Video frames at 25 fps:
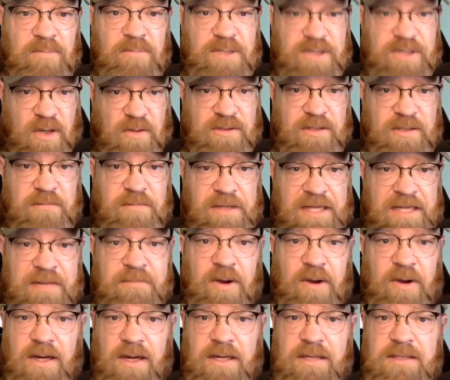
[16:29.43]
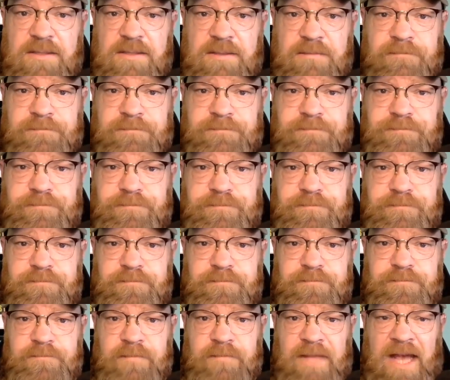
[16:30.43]
result in plea bargains.
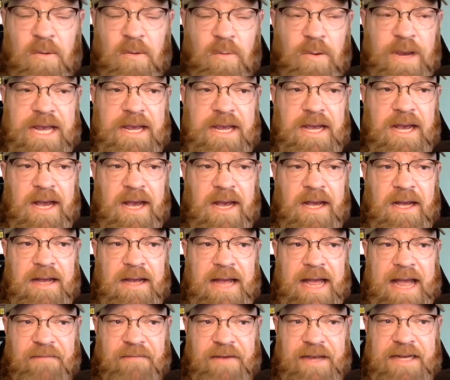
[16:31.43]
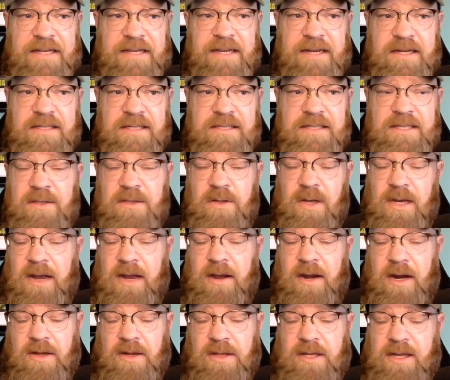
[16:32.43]
And we have a tendency, look,
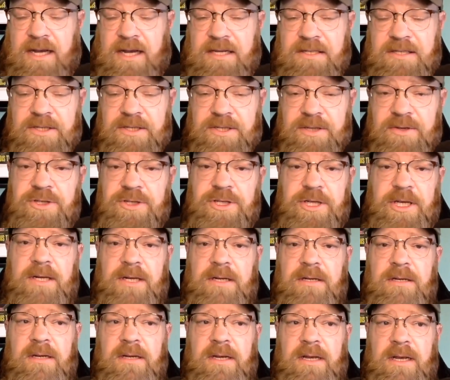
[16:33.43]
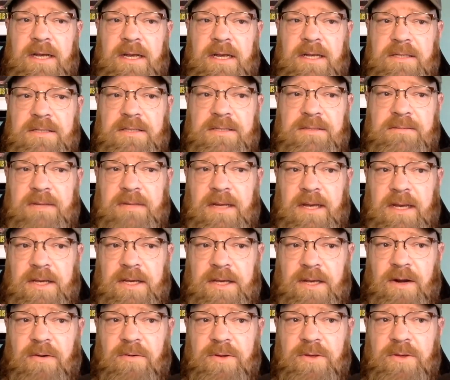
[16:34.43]
under the Constitution, it's,
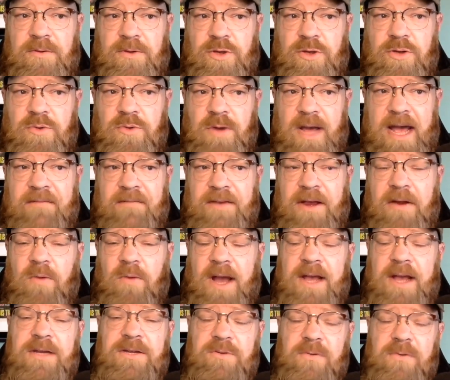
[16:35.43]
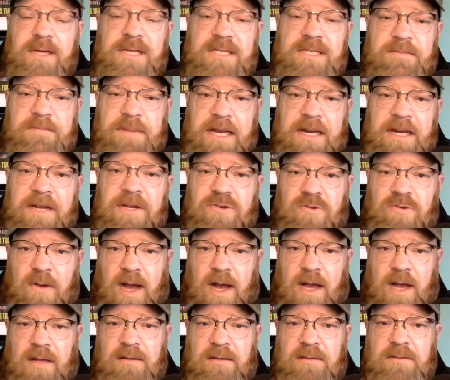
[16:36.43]
you know, you have a right to a speedy
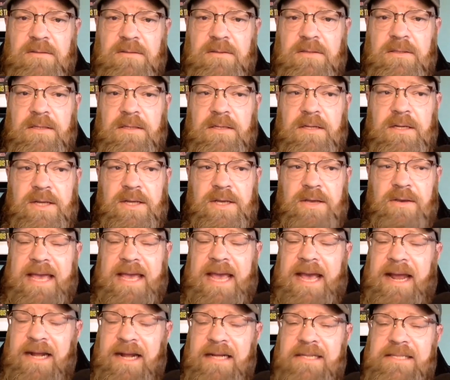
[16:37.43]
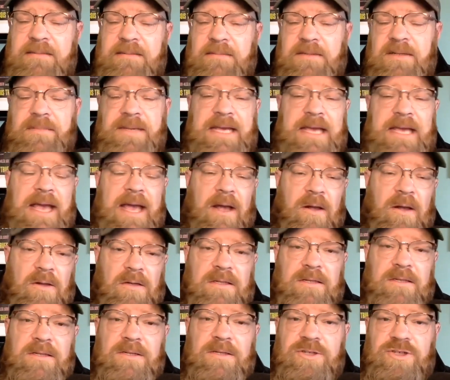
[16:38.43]
trial. You cannot simply be
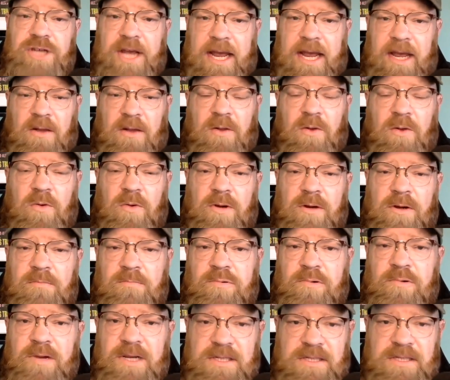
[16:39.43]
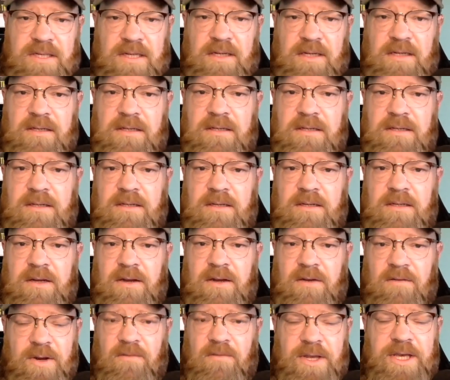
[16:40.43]
held in jail or in prison
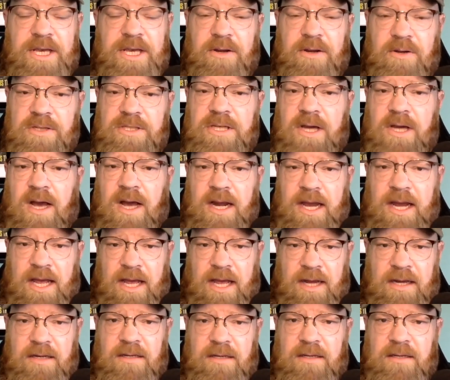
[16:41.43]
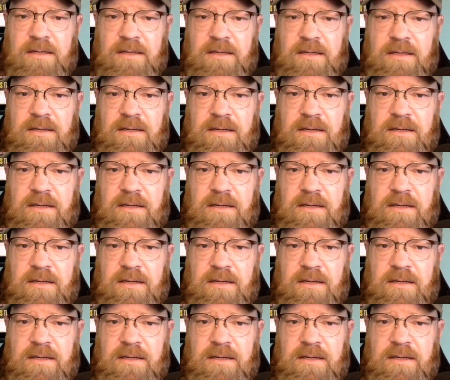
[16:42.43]
for years on end